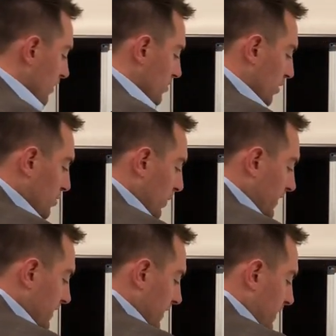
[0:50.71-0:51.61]
So
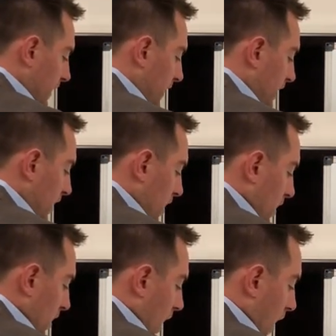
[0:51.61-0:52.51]
2016,
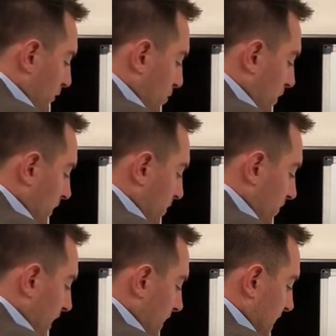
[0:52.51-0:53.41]
off to a
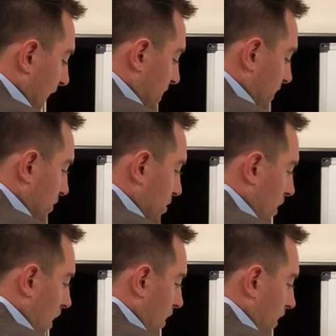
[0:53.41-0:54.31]
fantastic
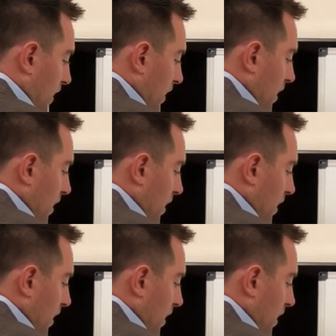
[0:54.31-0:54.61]
start.